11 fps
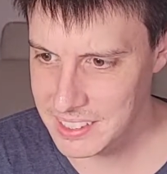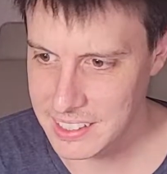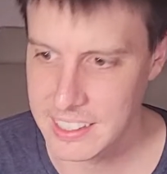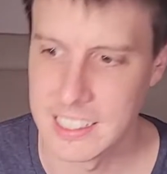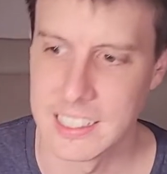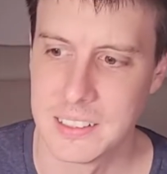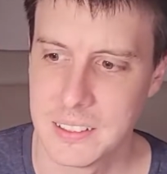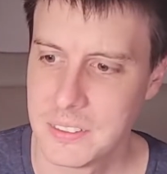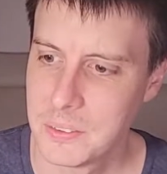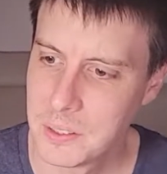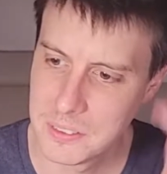yeah,
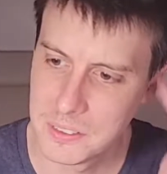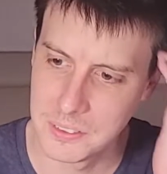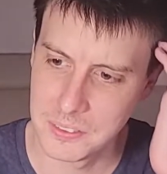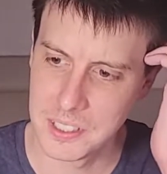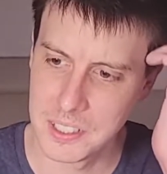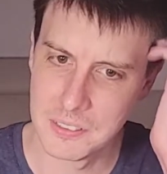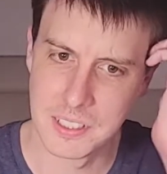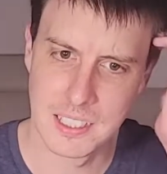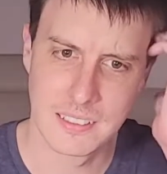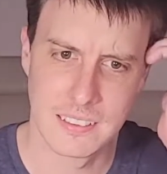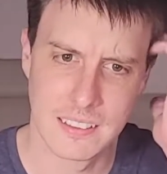West is 5
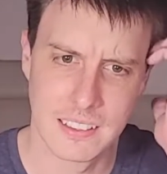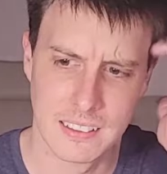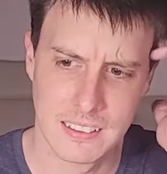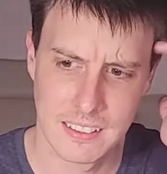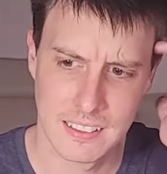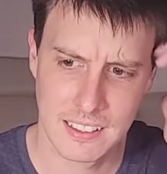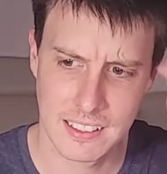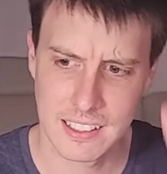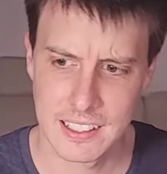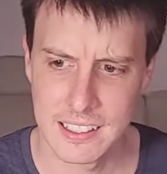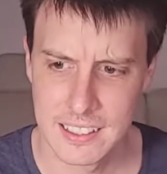and East is it's
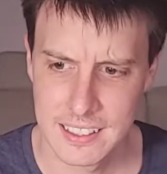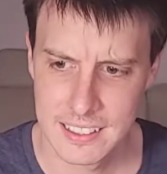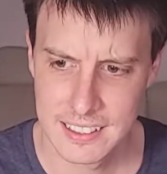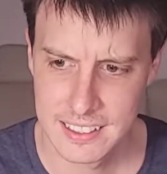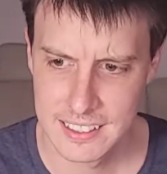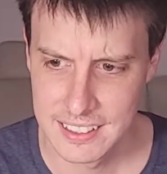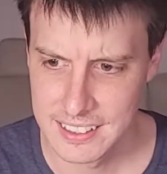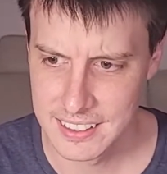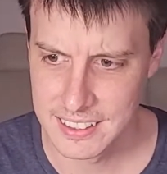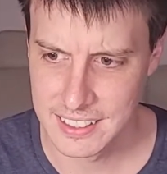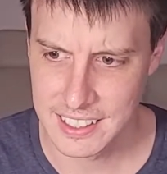8.
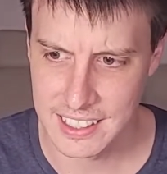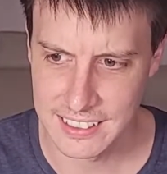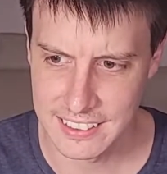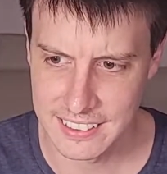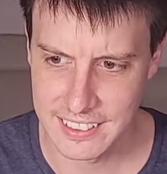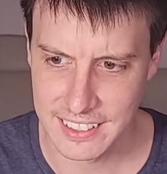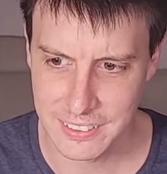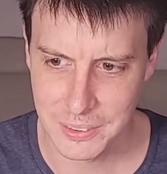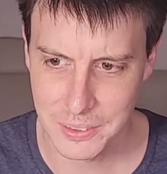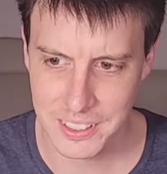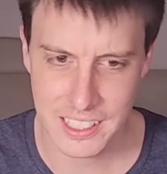Okay, so yeah,
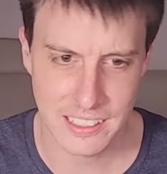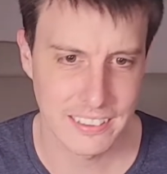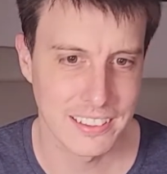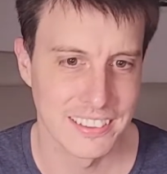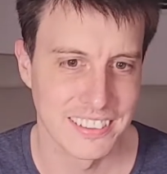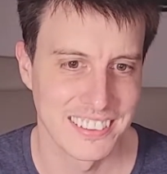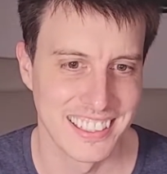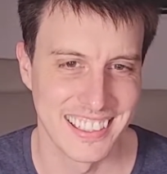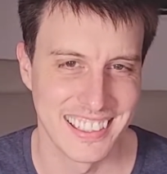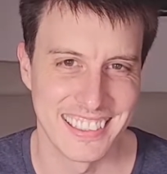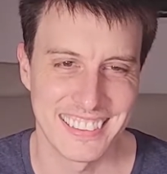it's all the East
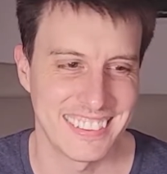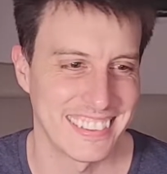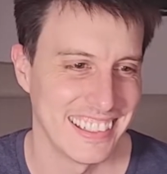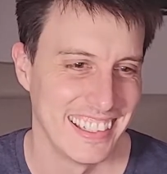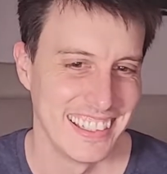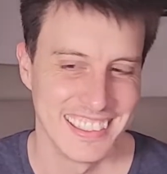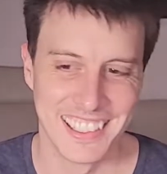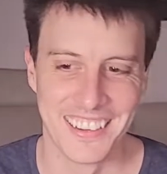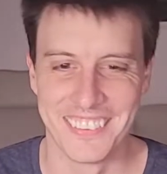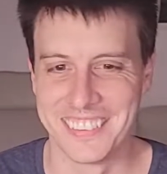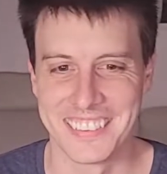Coasters.
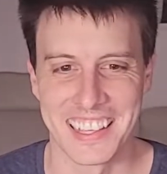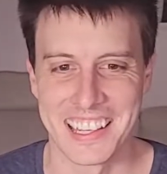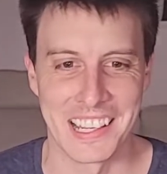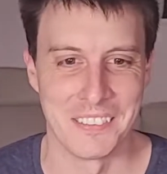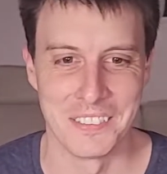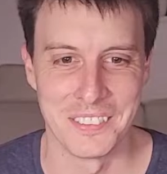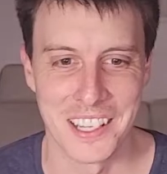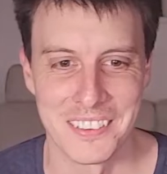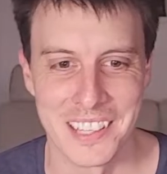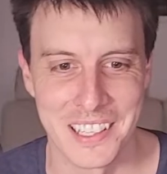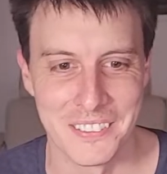No one's getting up at
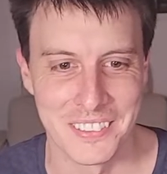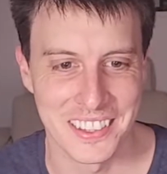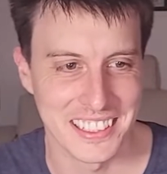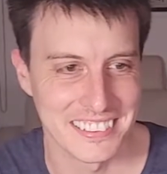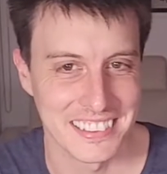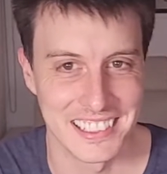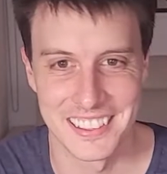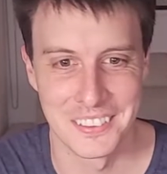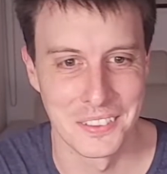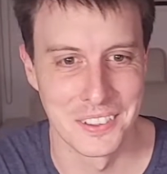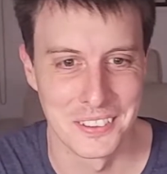5 a.m. for this, and
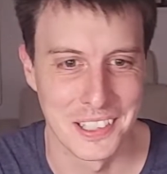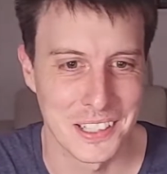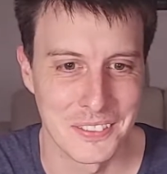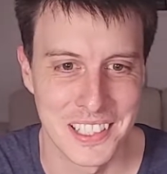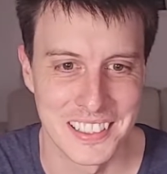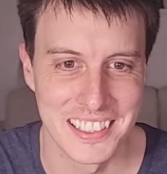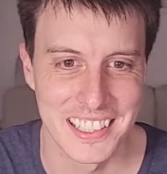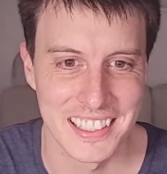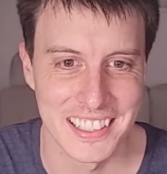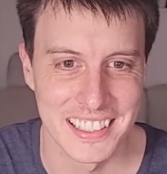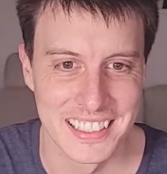I wouldn't recommend it
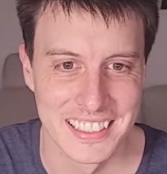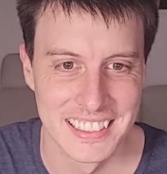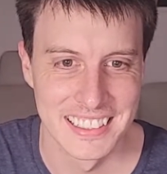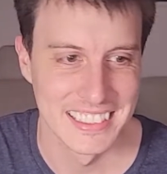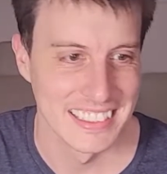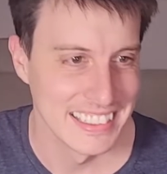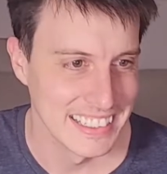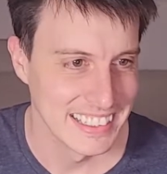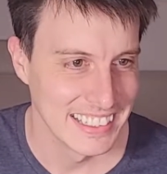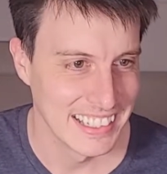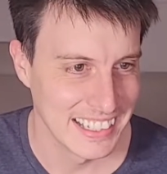either.
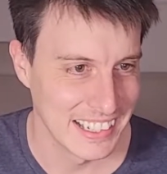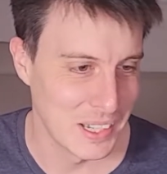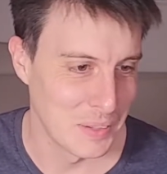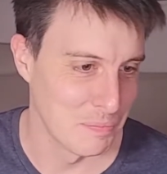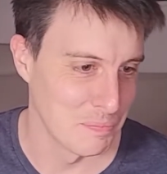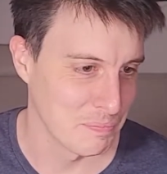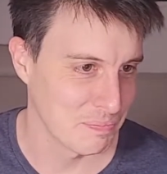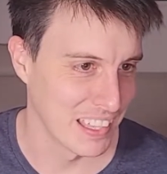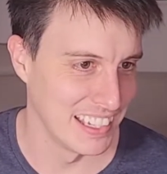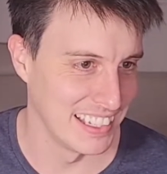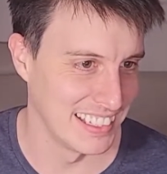
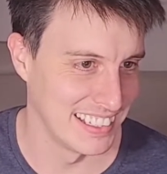Um,